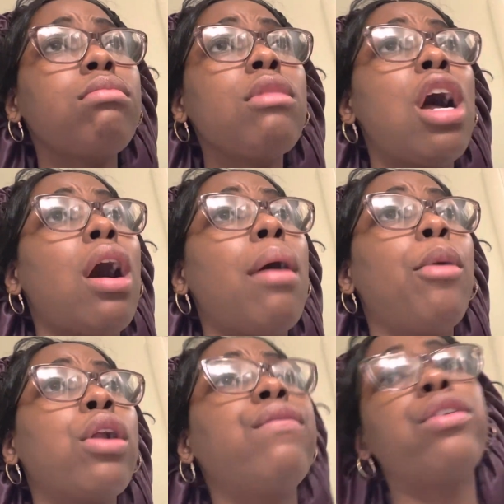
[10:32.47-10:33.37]
um,
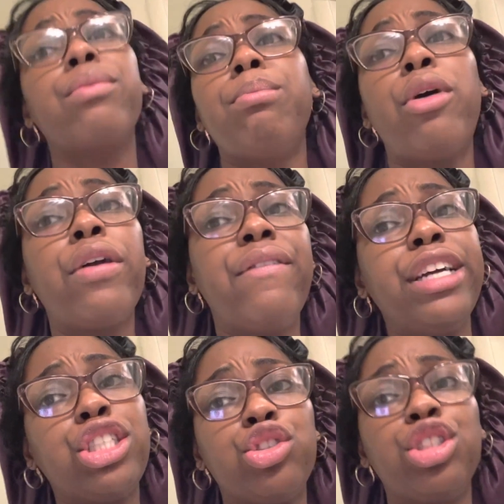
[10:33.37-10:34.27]

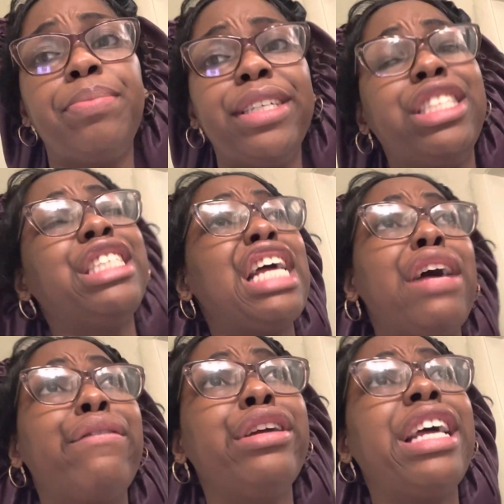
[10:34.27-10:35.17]
motivational speeches
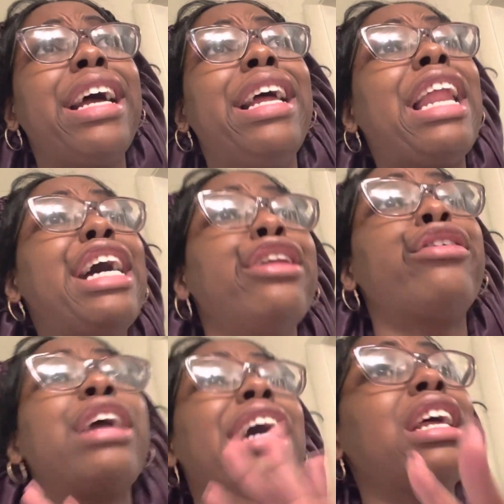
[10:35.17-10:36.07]
every day. Like
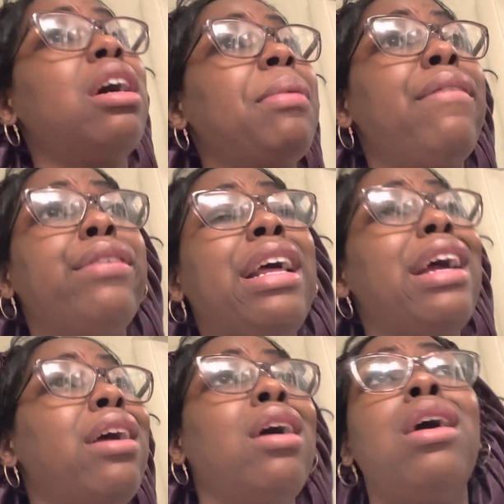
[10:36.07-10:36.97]
literally, I get up every
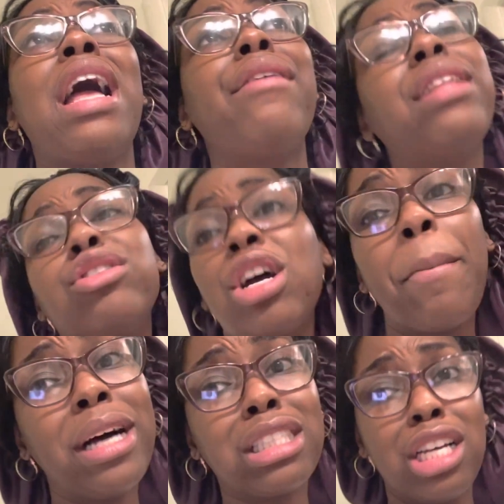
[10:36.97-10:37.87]
day after I drop
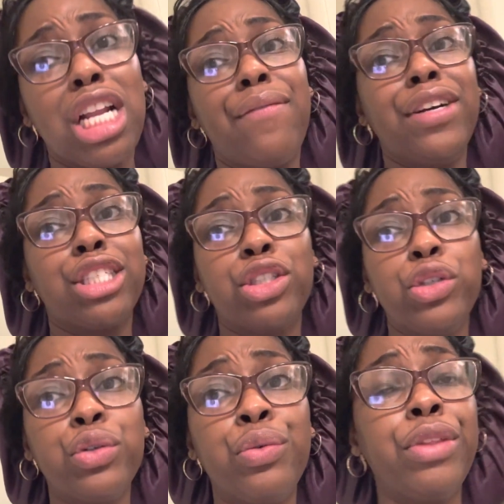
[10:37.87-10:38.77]
my son off at
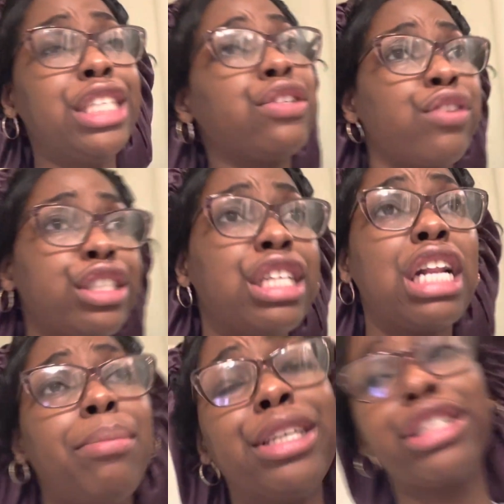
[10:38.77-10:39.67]
school. That's the first thing
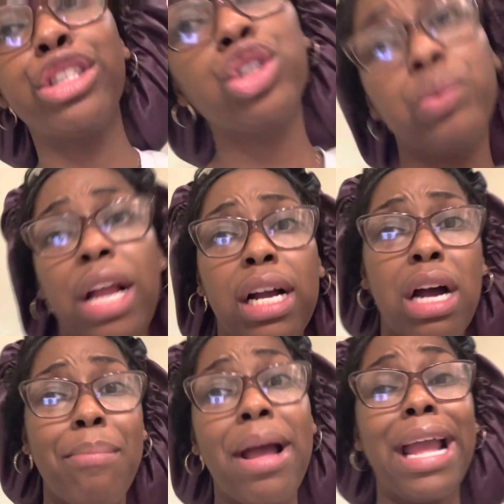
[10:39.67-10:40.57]
I'm listening to when I
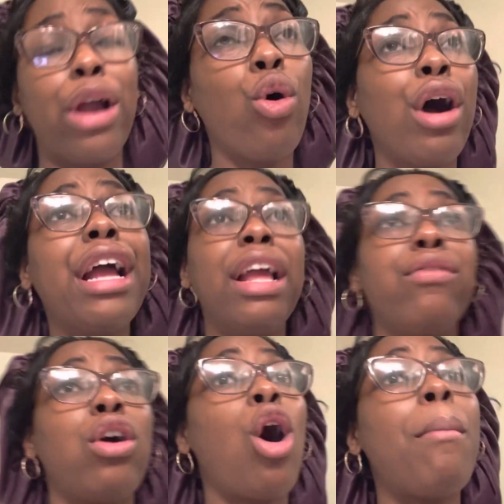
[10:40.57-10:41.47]
come back or
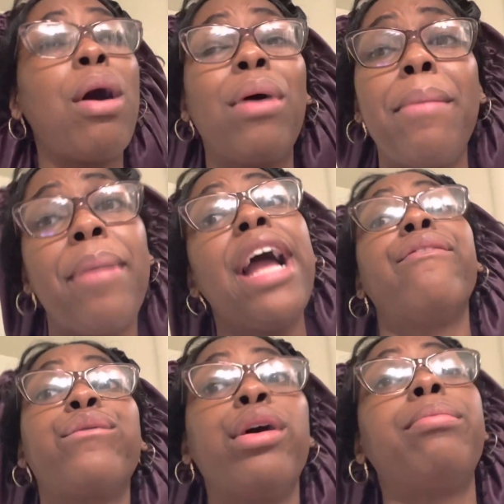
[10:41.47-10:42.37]
on my way
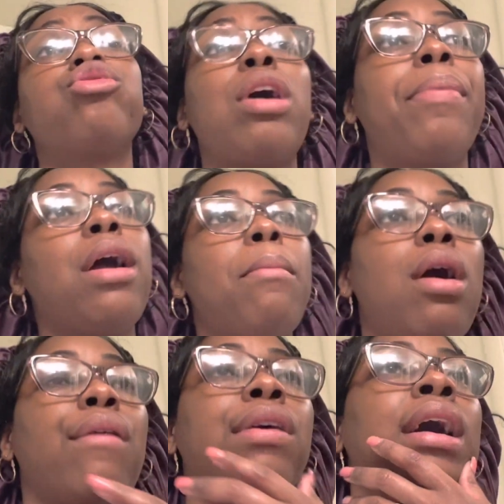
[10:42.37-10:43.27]
back from dropping him
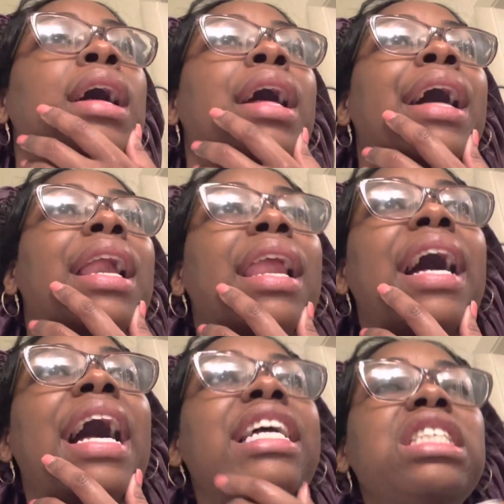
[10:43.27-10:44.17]
off.
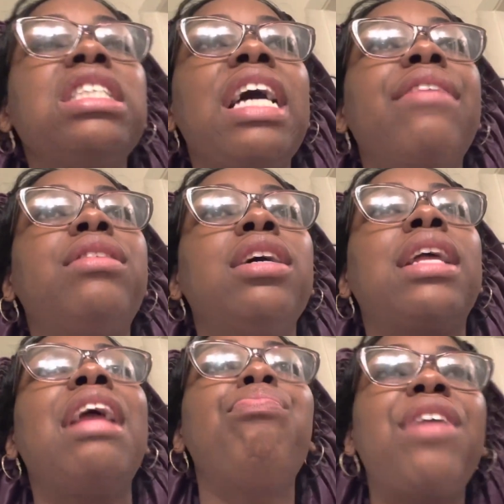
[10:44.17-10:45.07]
Like I just have to
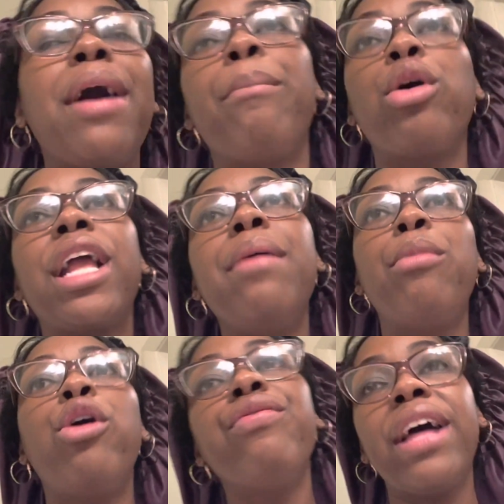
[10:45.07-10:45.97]
keep that, keep
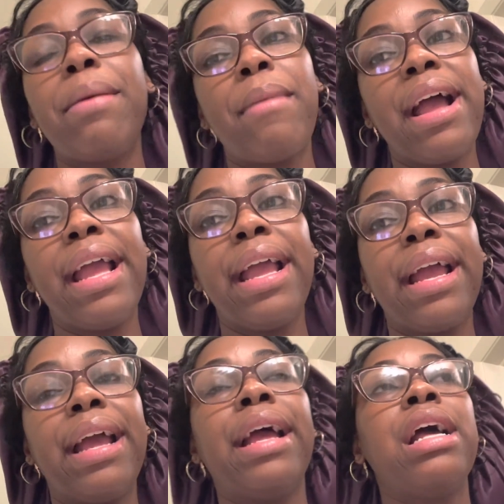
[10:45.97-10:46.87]
molding that in my
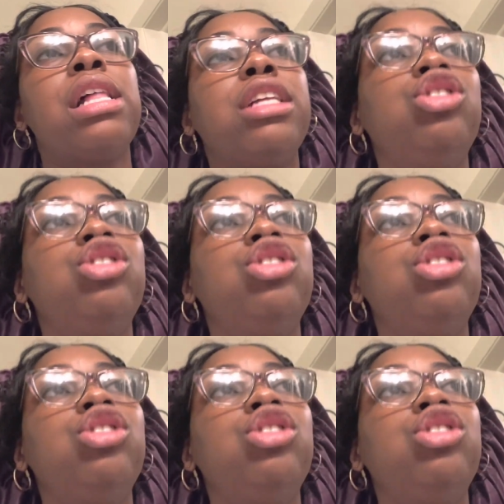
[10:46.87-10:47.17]
head that